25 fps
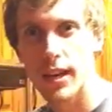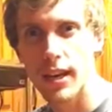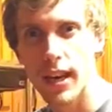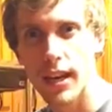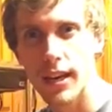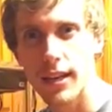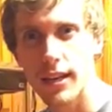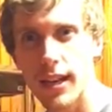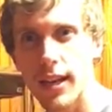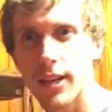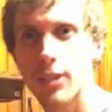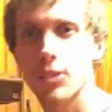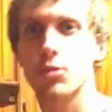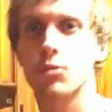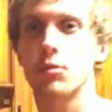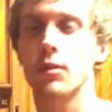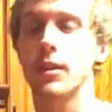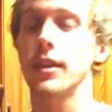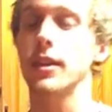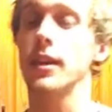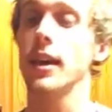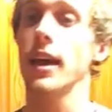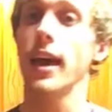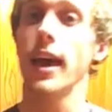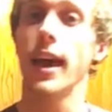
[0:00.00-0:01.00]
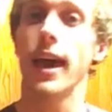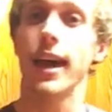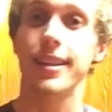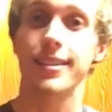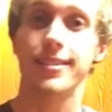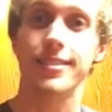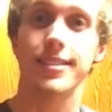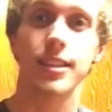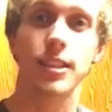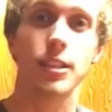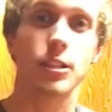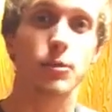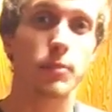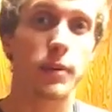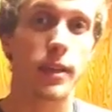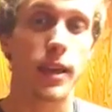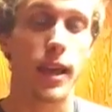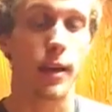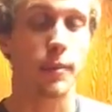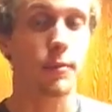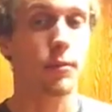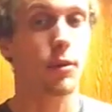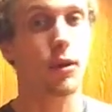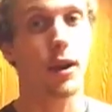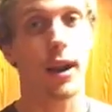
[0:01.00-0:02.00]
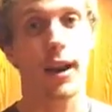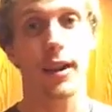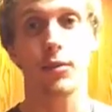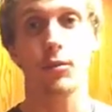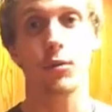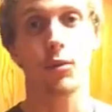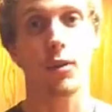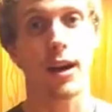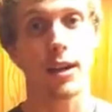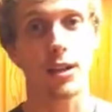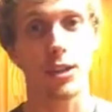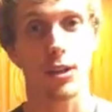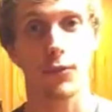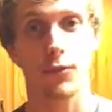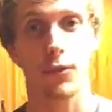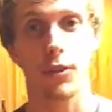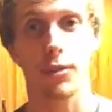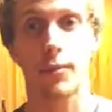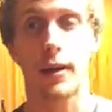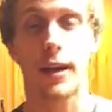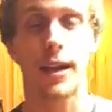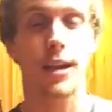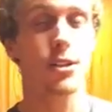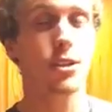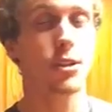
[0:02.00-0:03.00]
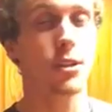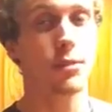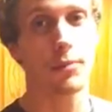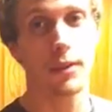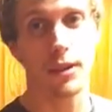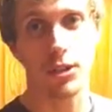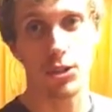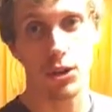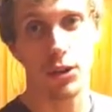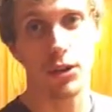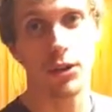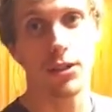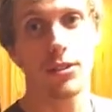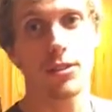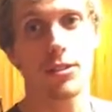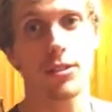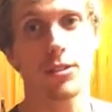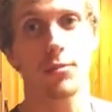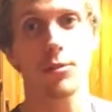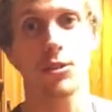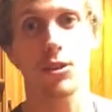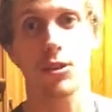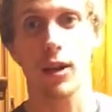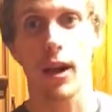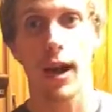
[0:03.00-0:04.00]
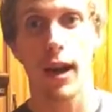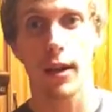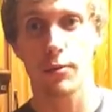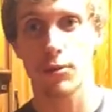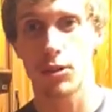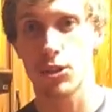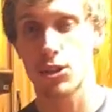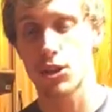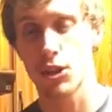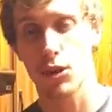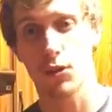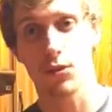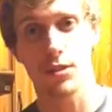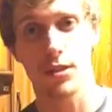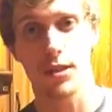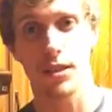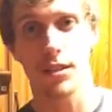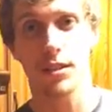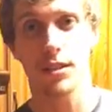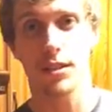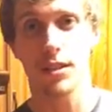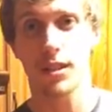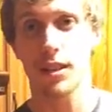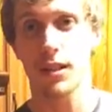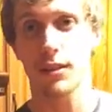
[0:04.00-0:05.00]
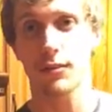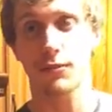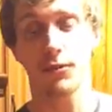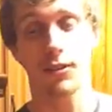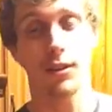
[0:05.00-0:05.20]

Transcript: night next week at 6 p.m. All right? Watch out for the page. Make sure you subscribe to Joneson to Get